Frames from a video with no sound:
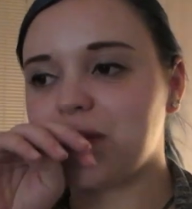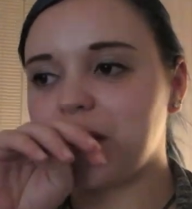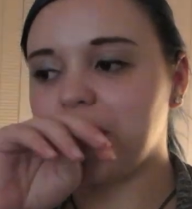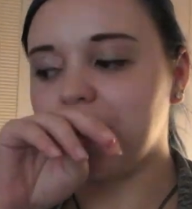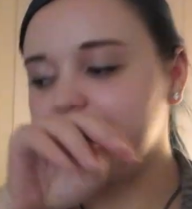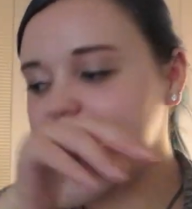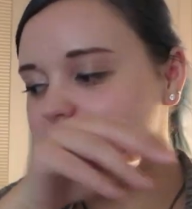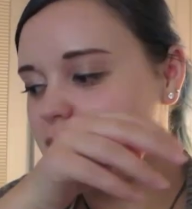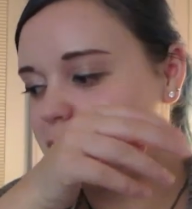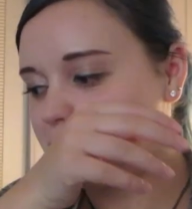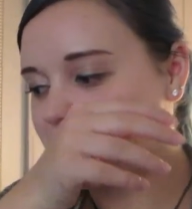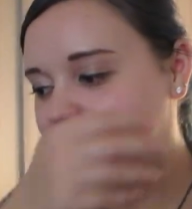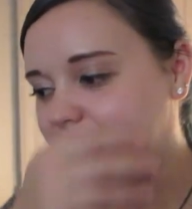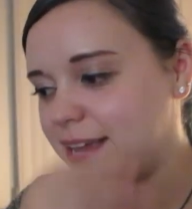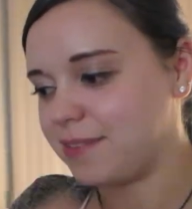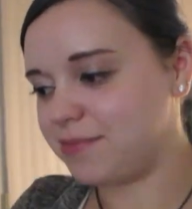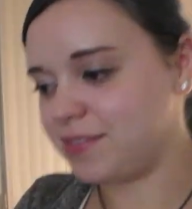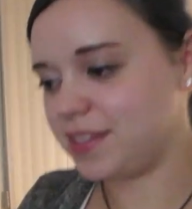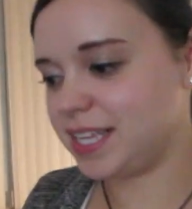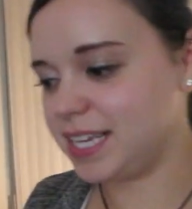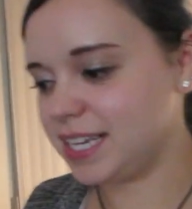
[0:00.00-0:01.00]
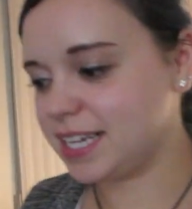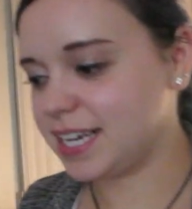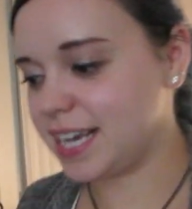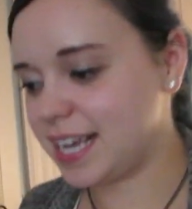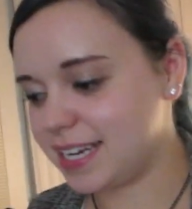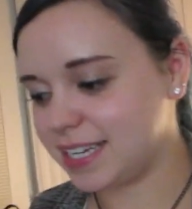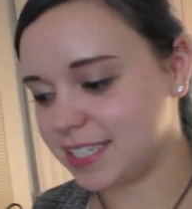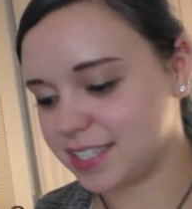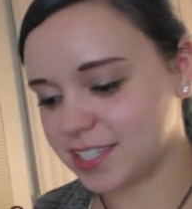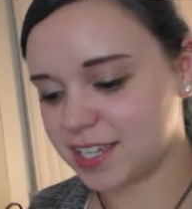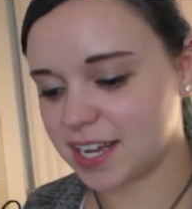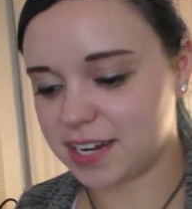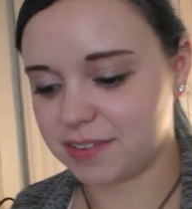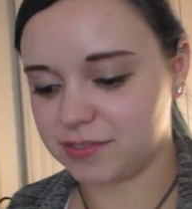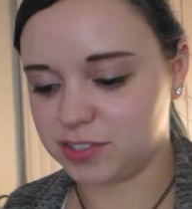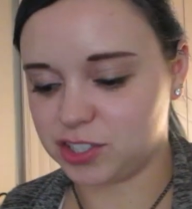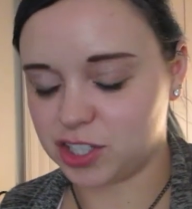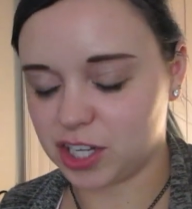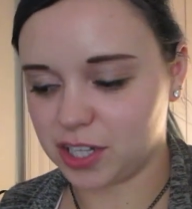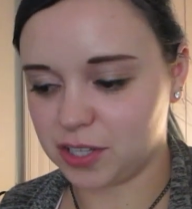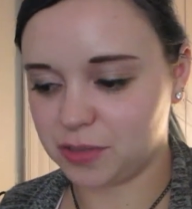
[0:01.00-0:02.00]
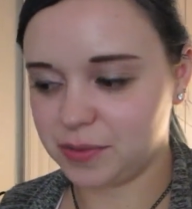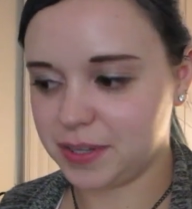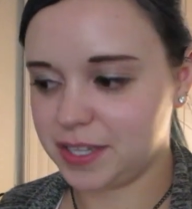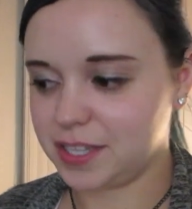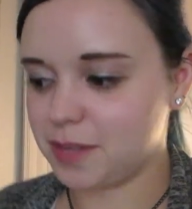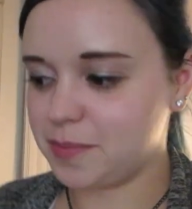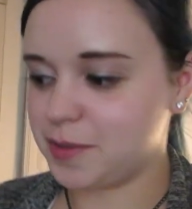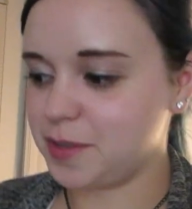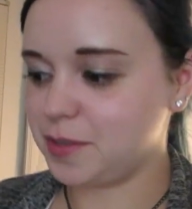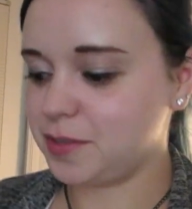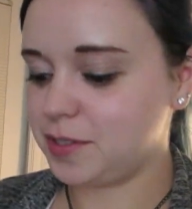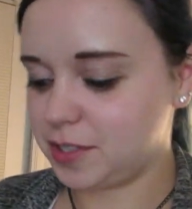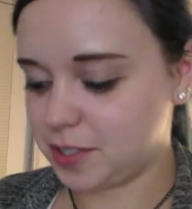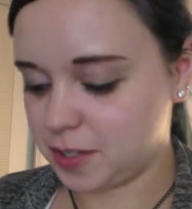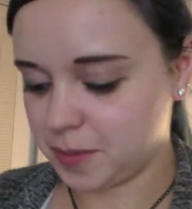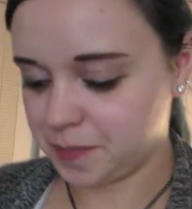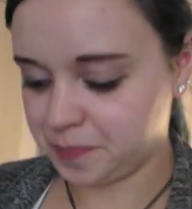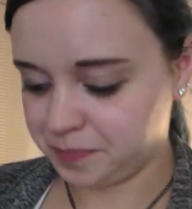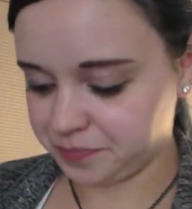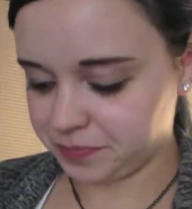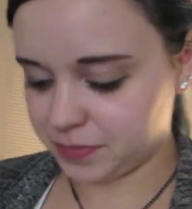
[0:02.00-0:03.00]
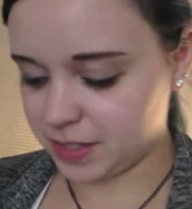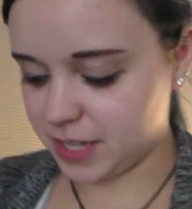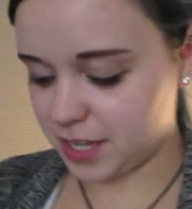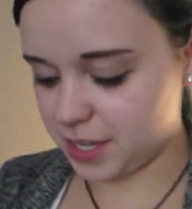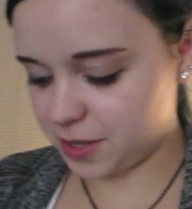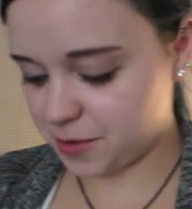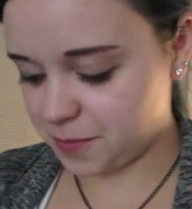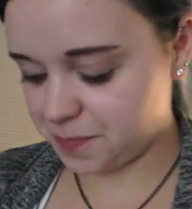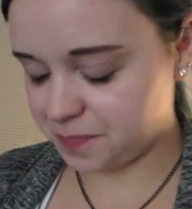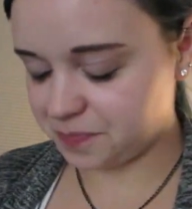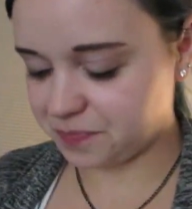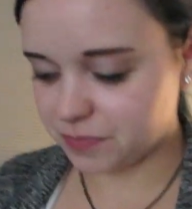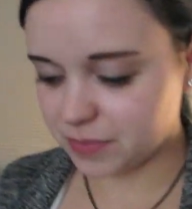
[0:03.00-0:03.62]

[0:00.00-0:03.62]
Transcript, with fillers: also the pie filling kind, it's kind of jello-y almost. Thank you.